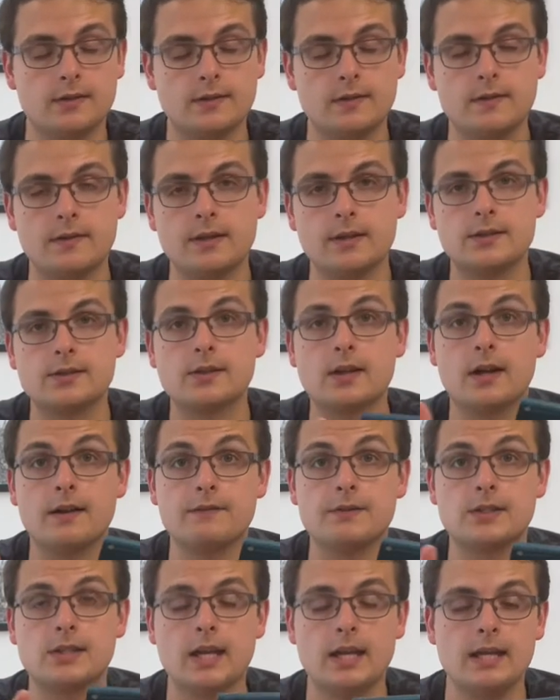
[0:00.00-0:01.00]
that I've
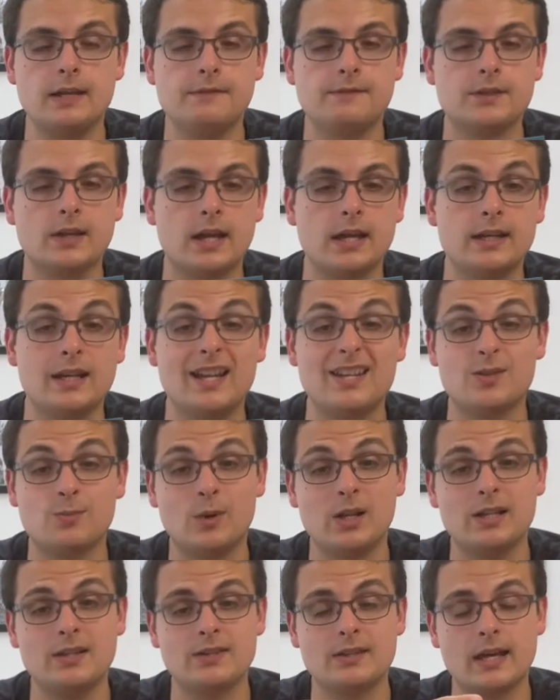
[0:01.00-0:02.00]
saved, and as
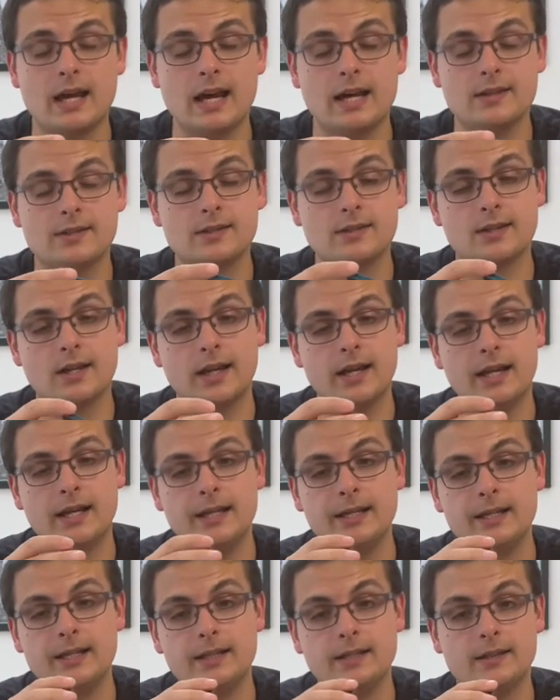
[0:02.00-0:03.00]
well as that,
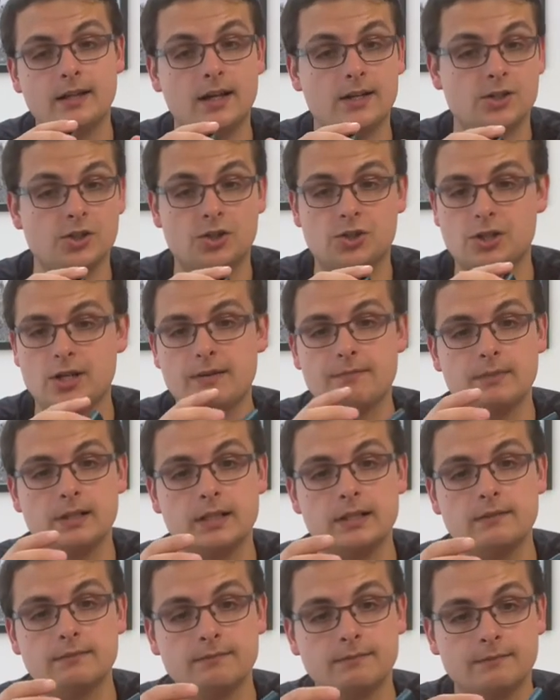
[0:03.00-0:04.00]
I just
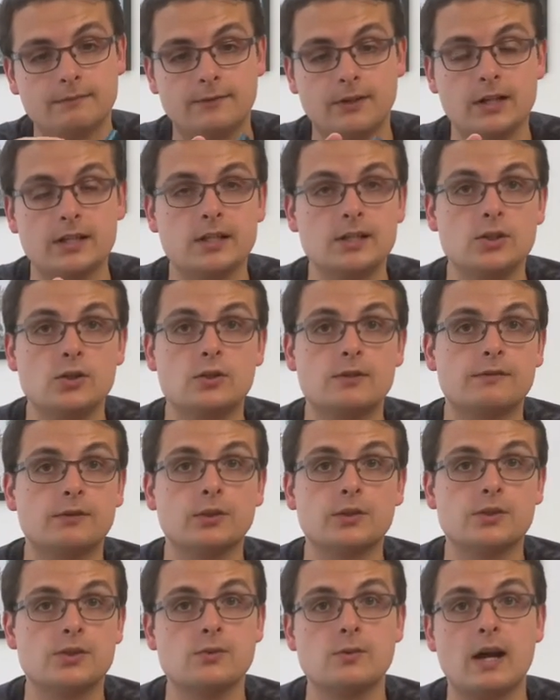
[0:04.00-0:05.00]
generally find it
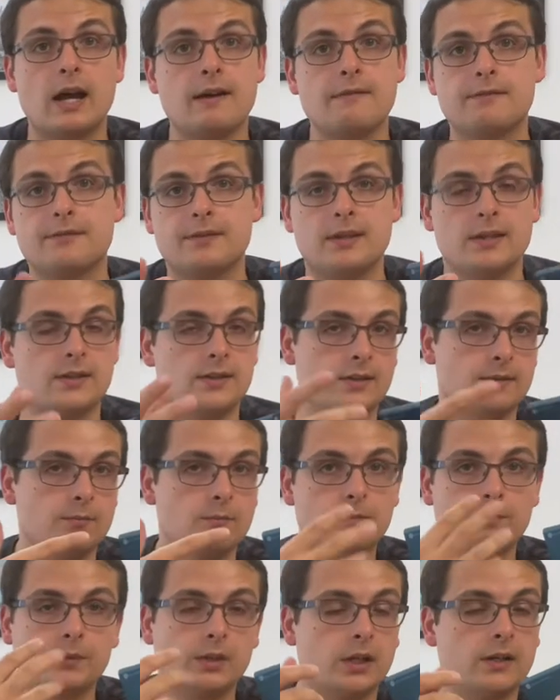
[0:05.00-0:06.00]
useful to have. There's
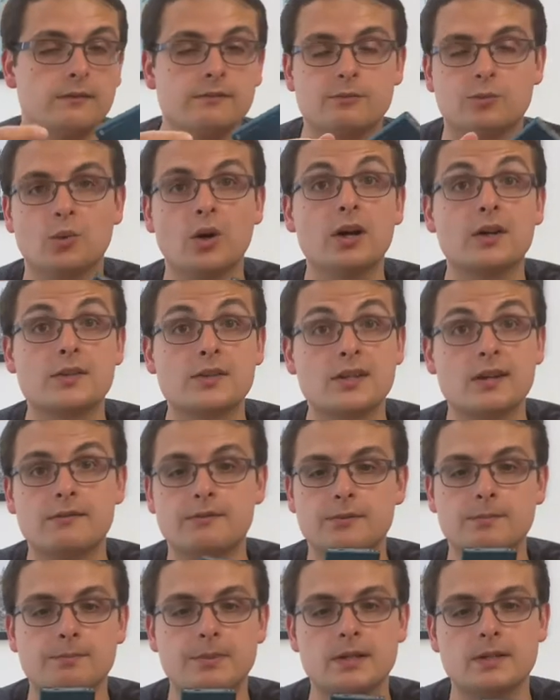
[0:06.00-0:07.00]
some kind of work
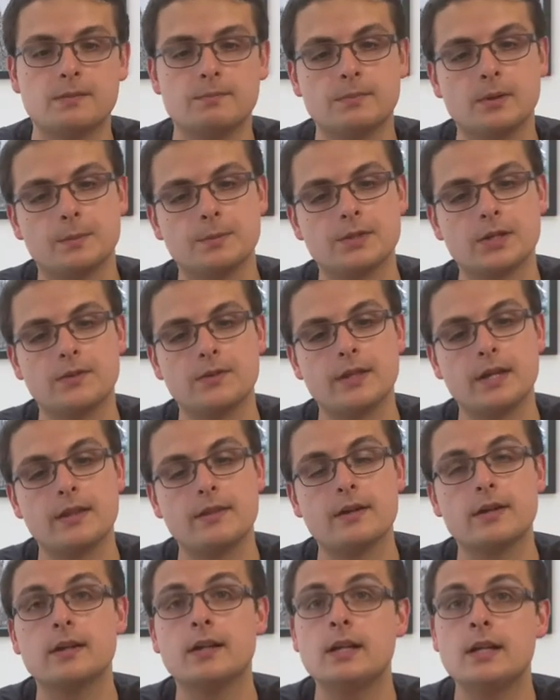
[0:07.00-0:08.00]
stuff and bits and bobs on there
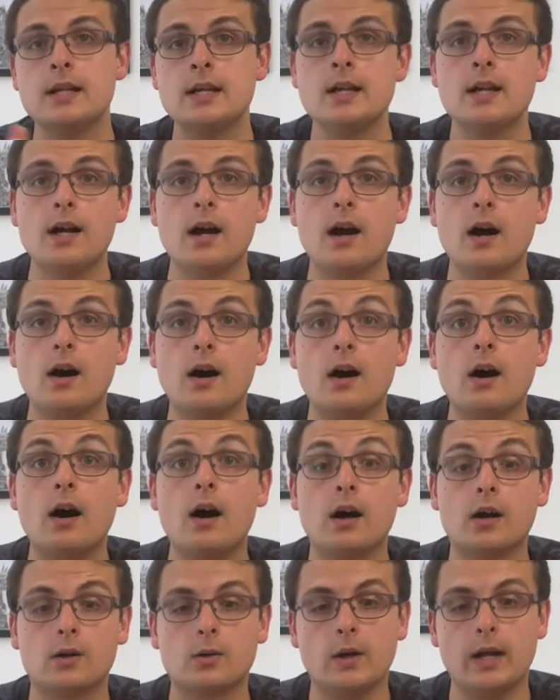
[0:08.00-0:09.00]
that
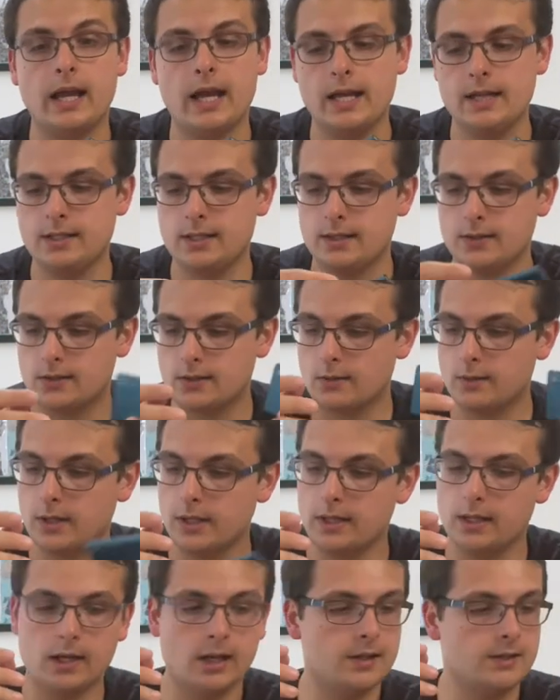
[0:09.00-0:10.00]
are quite handy, so
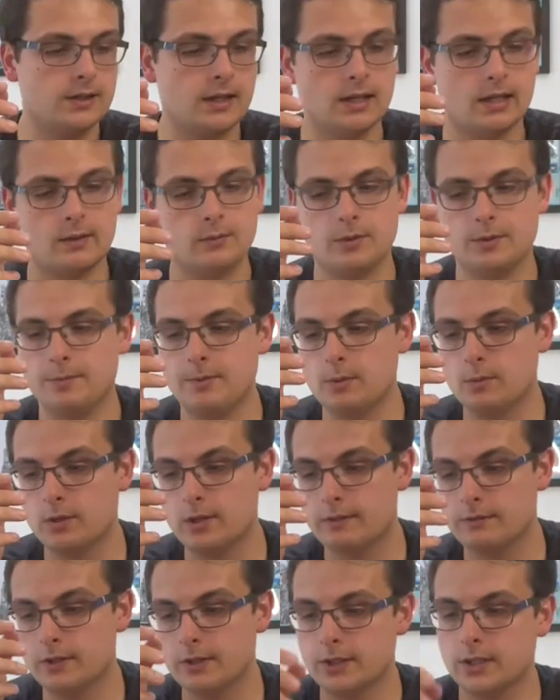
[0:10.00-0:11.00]
I take that with me
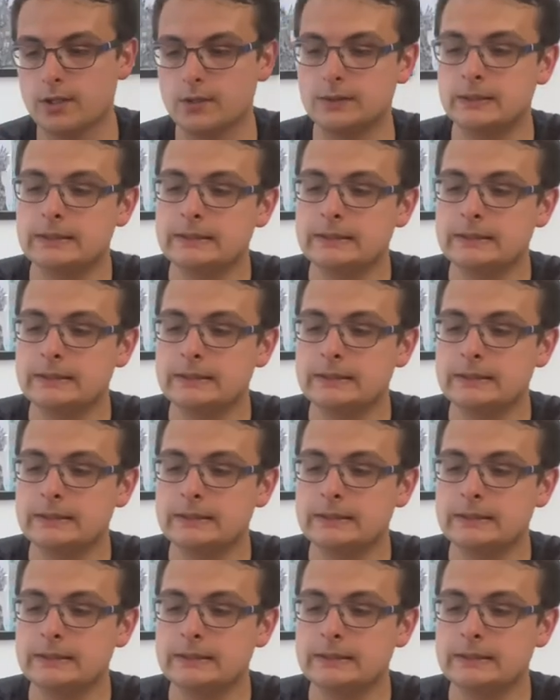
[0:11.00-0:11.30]
wherever I go.